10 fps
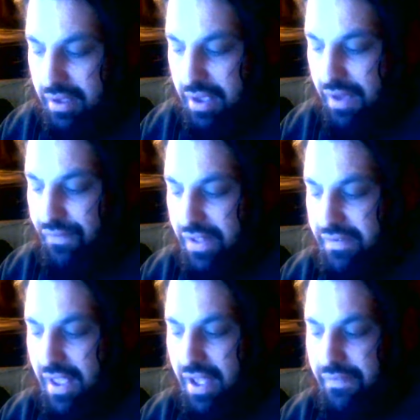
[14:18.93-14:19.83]
He
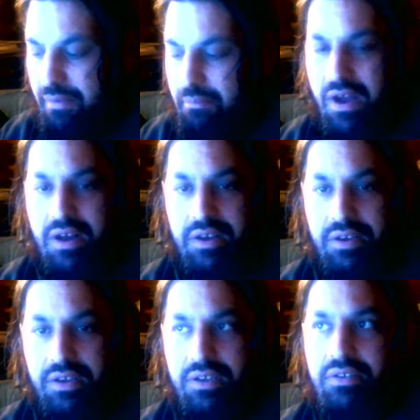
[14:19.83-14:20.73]
fits in the
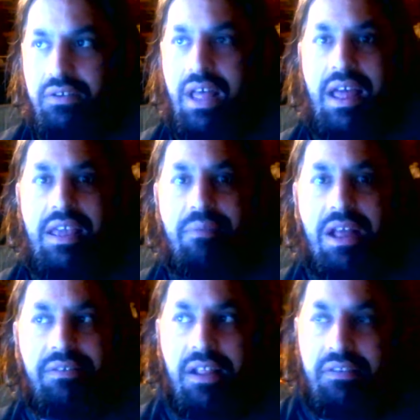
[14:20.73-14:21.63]
mug. So that, even
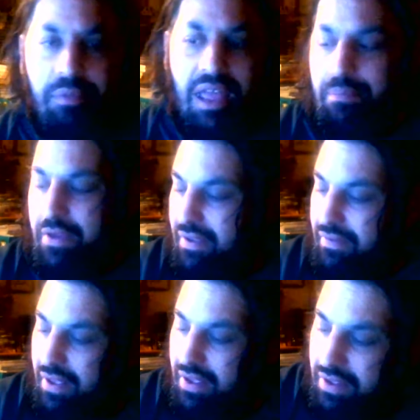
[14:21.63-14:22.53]
as a display
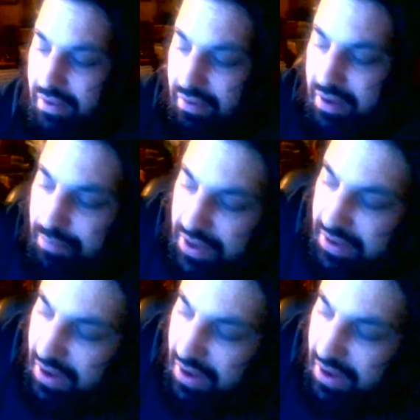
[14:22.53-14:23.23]
piece, you can put